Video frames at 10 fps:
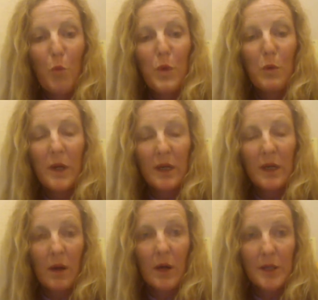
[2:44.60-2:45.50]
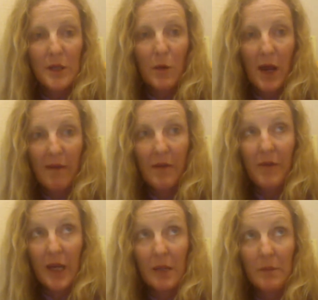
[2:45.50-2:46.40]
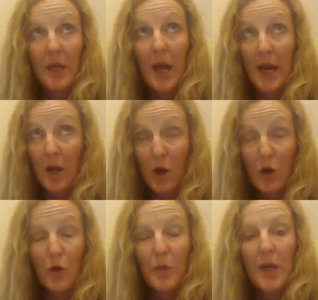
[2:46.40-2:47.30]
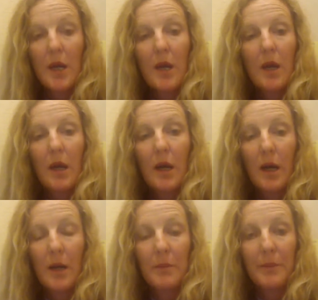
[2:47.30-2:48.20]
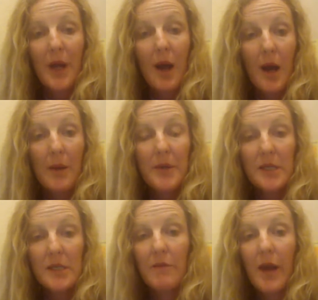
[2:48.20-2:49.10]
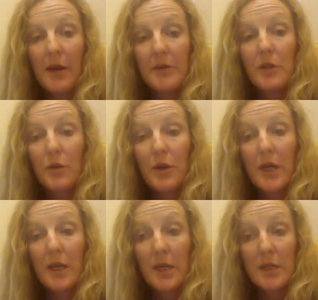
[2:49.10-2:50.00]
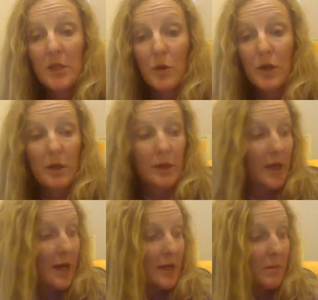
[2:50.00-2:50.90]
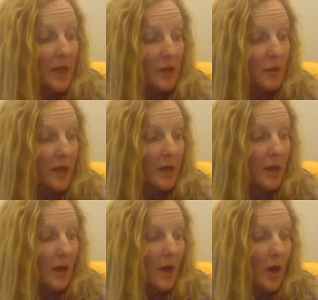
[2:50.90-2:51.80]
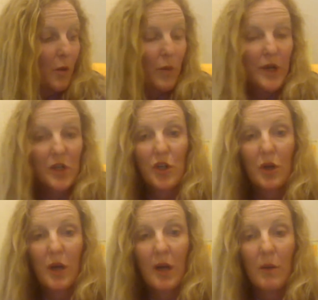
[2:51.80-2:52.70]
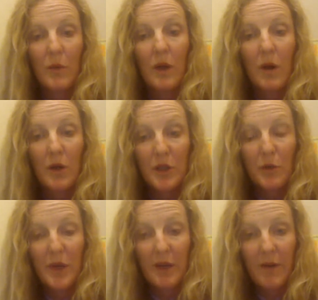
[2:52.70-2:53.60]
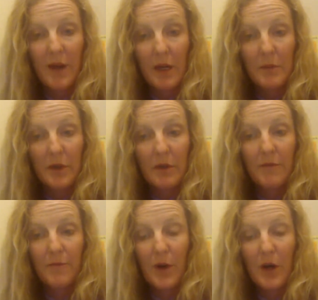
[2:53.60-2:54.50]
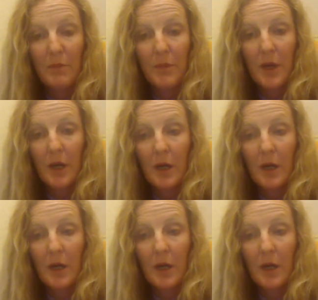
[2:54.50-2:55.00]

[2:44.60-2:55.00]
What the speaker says: We will also have available, I hope, copies of how to create a historical documentary, which will also be available from